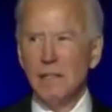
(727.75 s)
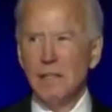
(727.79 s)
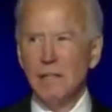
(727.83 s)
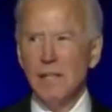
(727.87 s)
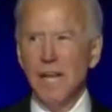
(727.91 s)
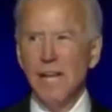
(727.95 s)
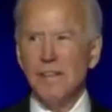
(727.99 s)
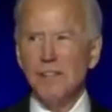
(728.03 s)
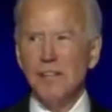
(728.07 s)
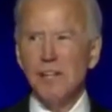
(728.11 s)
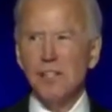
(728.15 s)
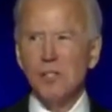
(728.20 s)

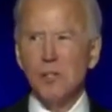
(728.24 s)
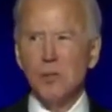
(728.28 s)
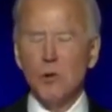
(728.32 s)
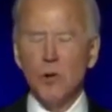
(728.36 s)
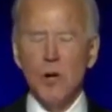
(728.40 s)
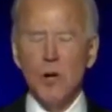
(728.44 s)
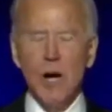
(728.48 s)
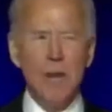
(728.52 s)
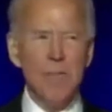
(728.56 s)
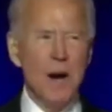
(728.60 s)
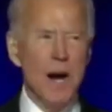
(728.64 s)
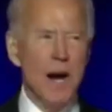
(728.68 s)
Let this
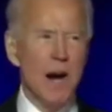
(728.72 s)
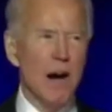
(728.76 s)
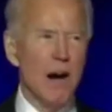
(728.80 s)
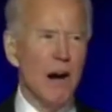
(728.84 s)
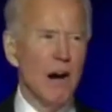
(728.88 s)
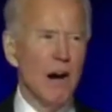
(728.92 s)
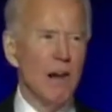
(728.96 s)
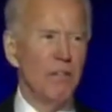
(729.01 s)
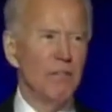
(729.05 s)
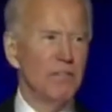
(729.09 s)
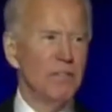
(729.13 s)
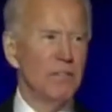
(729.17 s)
grim
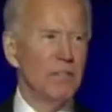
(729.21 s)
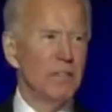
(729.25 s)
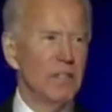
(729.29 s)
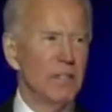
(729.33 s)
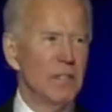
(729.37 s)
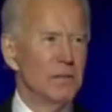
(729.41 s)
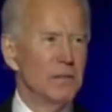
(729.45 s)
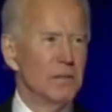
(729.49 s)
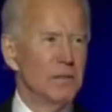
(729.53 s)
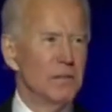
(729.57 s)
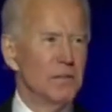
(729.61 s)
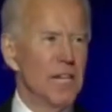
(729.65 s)
era of
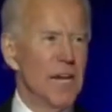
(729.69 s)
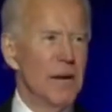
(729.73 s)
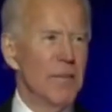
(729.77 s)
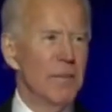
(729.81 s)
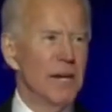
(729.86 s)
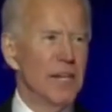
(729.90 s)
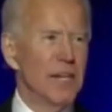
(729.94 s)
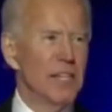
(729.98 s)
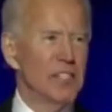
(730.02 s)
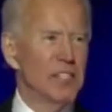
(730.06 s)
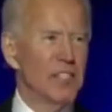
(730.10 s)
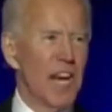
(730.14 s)

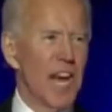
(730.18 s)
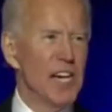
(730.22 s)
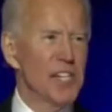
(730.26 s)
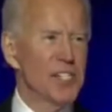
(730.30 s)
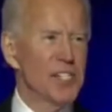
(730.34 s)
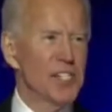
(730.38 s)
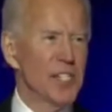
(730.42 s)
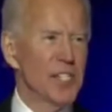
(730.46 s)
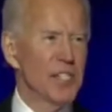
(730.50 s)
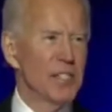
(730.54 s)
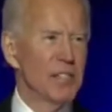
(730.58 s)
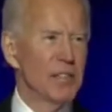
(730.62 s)

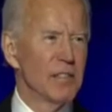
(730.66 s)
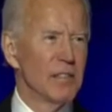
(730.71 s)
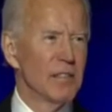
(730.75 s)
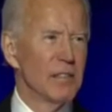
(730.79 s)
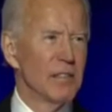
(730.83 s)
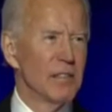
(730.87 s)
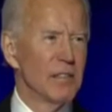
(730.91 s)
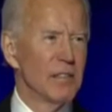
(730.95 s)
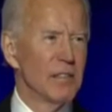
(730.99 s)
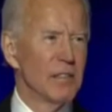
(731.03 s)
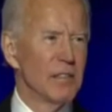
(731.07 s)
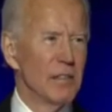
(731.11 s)
demonization
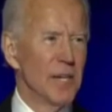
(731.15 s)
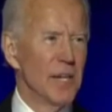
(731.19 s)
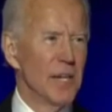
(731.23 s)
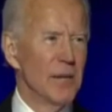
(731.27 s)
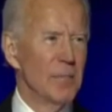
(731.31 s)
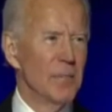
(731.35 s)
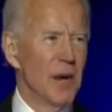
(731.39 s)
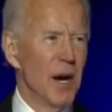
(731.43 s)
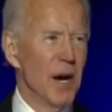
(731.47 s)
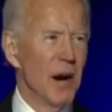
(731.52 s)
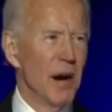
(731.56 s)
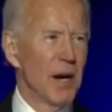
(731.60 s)
in
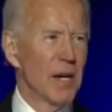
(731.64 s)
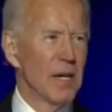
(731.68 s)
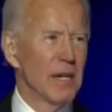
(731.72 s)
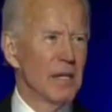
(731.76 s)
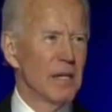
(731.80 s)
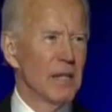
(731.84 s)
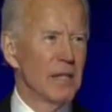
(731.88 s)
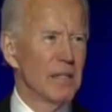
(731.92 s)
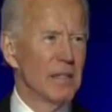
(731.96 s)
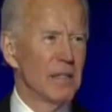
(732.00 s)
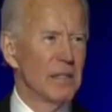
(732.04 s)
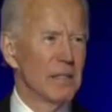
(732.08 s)
America
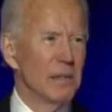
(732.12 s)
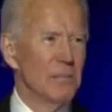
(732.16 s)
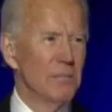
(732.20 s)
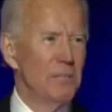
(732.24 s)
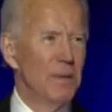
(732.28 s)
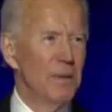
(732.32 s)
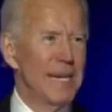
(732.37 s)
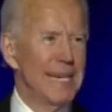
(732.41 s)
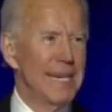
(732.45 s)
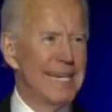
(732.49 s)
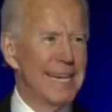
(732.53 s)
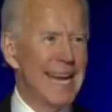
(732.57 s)

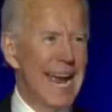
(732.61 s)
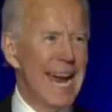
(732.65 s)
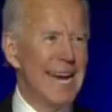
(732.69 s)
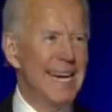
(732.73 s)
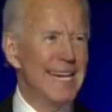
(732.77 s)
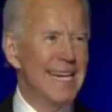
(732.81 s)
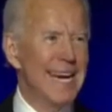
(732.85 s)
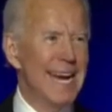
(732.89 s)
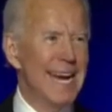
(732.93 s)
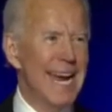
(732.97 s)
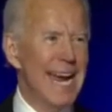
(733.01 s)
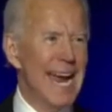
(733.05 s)
begin
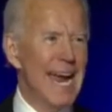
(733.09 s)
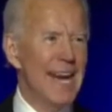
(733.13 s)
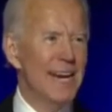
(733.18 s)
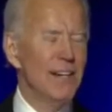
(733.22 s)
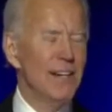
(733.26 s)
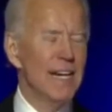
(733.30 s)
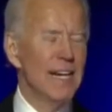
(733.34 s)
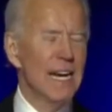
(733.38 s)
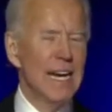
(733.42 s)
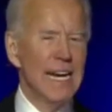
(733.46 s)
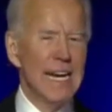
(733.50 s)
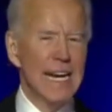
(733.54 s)
to end
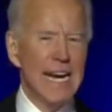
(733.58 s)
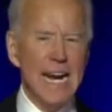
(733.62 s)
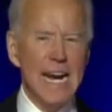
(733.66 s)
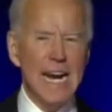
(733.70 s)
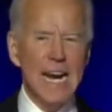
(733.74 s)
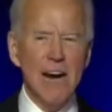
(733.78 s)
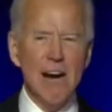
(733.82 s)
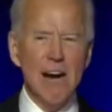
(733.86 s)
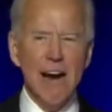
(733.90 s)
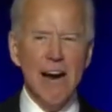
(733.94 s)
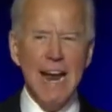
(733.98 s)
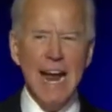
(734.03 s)

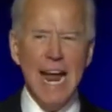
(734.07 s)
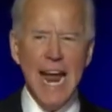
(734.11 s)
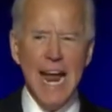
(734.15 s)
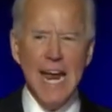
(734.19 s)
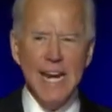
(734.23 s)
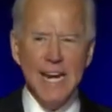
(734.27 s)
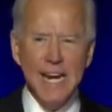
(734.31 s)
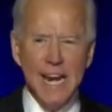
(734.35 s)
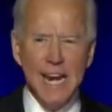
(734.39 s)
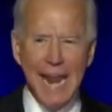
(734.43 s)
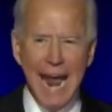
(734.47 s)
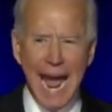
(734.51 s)
here
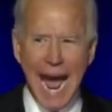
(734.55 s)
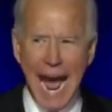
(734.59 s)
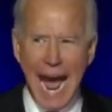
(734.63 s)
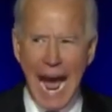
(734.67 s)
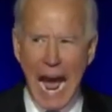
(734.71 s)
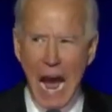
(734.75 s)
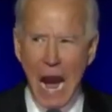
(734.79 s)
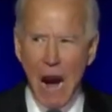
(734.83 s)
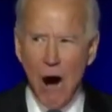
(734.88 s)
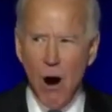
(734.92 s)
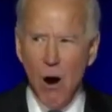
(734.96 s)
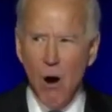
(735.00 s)
and
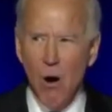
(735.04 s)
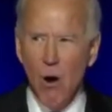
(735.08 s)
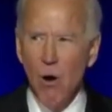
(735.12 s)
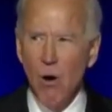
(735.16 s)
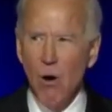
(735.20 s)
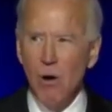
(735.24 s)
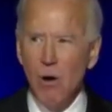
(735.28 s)
now.